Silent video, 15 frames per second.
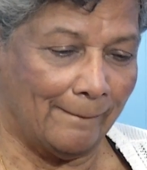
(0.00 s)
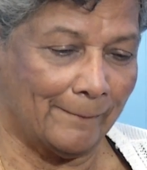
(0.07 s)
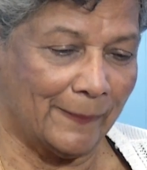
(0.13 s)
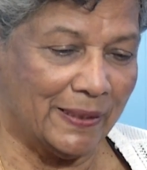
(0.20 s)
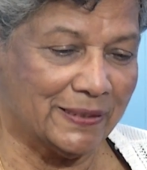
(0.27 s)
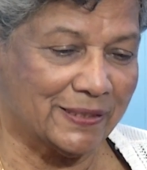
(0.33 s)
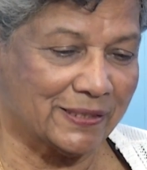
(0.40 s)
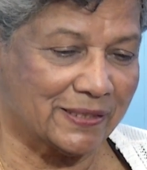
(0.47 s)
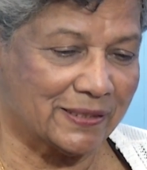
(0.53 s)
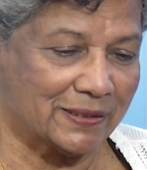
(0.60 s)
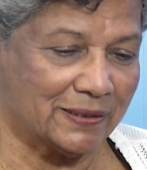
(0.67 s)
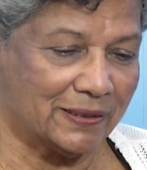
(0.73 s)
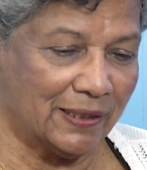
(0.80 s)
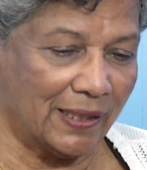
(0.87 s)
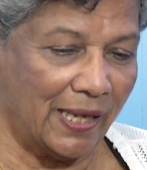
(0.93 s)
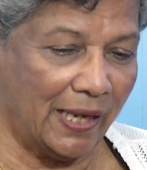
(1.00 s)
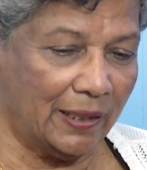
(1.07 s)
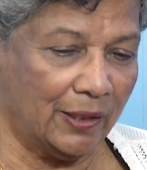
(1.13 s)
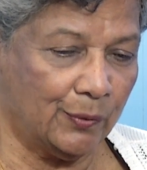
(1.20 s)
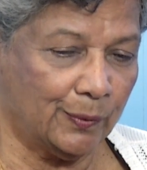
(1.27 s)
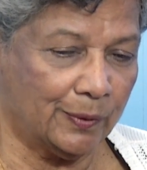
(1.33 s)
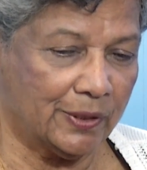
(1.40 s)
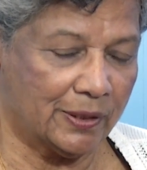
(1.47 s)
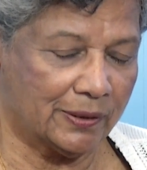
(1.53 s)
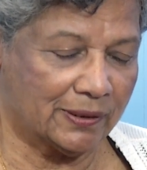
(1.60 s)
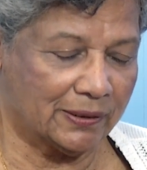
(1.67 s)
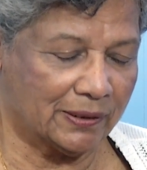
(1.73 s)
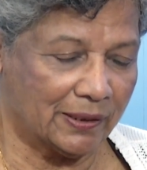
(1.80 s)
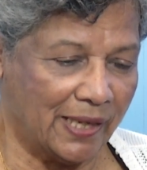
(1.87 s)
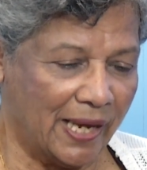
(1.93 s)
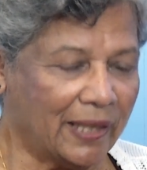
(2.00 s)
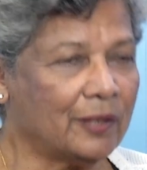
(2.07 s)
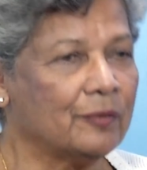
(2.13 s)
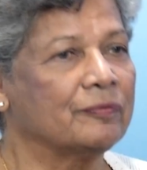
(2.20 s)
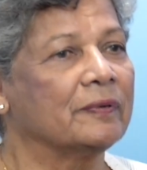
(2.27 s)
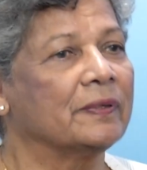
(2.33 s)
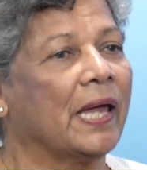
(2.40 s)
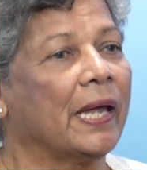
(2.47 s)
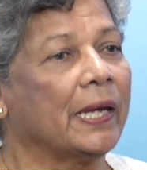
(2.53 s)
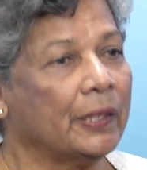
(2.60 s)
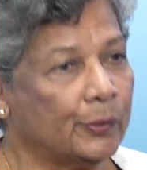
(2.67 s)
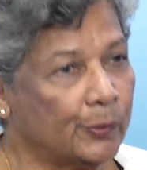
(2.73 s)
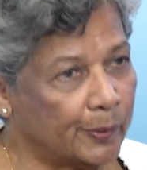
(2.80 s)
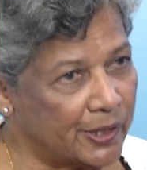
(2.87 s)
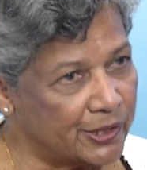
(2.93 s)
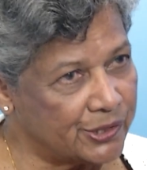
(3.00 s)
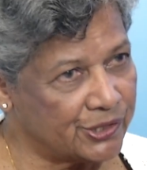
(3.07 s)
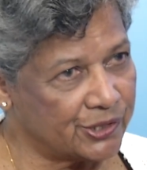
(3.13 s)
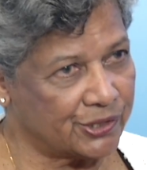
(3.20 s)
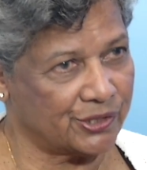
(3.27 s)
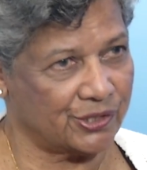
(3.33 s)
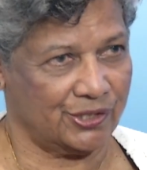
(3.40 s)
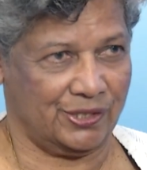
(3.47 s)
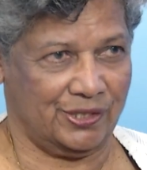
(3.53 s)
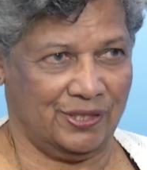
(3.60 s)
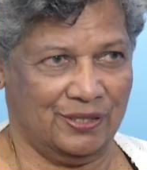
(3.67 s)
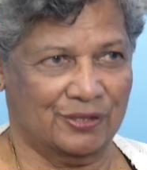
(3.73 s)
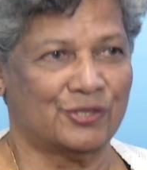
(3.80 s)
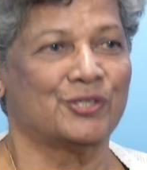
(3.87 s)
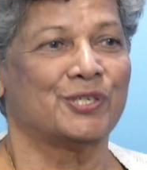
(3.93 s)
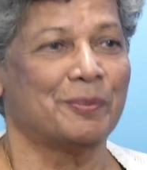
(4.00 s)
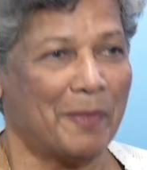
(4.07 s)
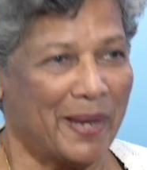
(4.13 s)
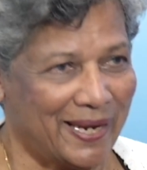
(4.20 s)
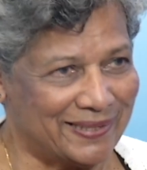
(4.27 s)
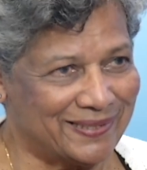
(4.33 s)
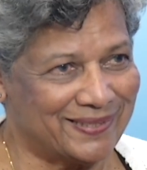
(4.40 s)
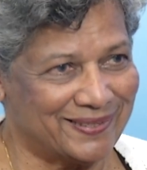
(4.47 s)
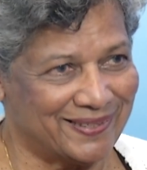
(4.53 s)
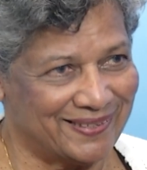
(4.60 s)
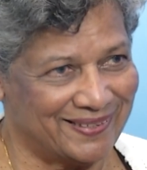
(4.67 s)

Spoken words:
Is the lack of language to debate.